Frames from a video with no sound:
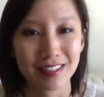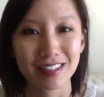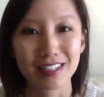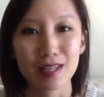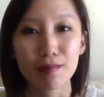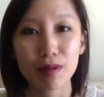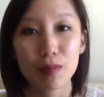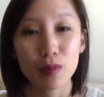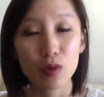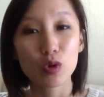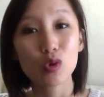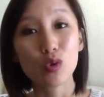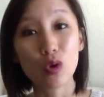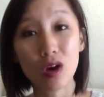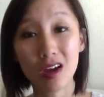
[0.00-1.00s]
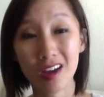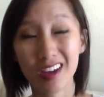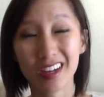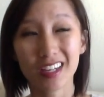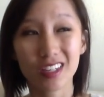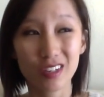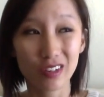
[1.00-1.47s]
And some people who
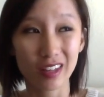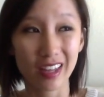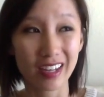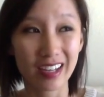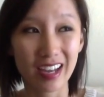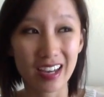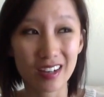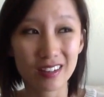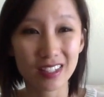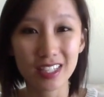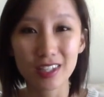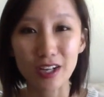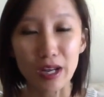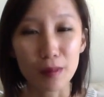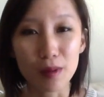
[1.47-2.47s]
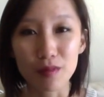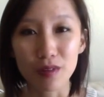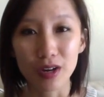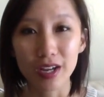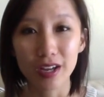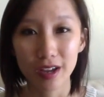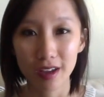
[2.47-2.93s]
you're like, I don't think they're going to be
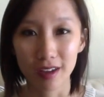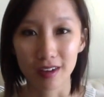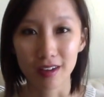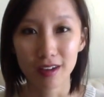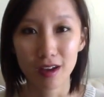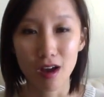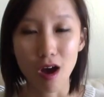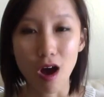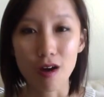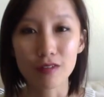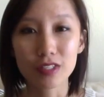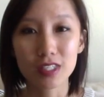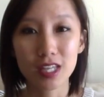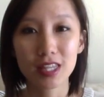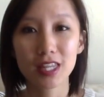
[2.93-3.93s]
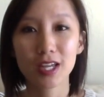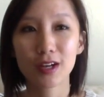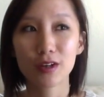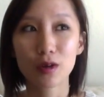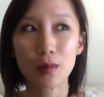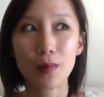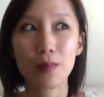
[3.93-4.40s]
very good, all of a sudden they're
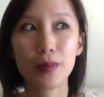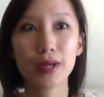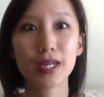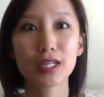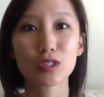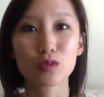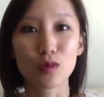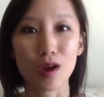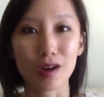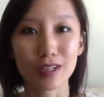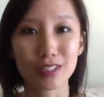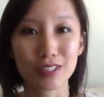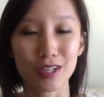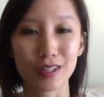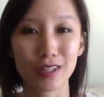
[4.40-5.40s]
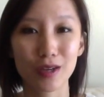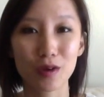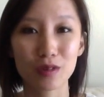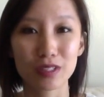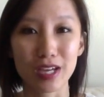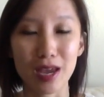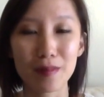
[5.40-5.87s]
your biggest rock star. They
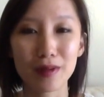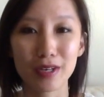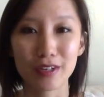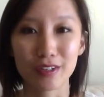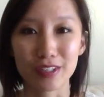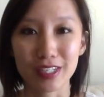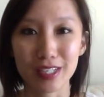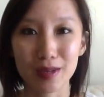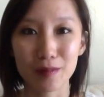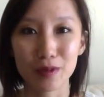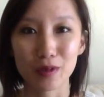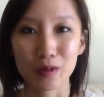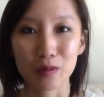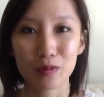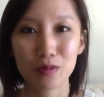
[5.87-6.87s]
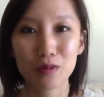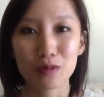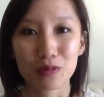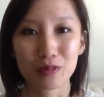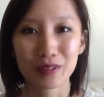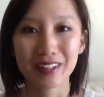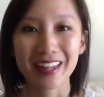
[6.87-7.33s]
go diamond in your team, and you're like, whew,
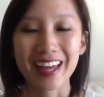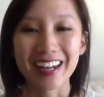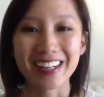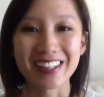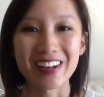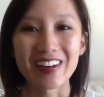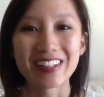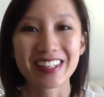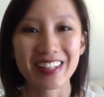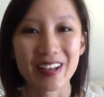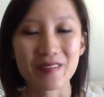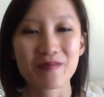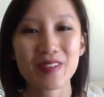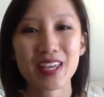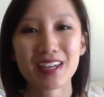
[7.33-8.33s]
glad I talked to them.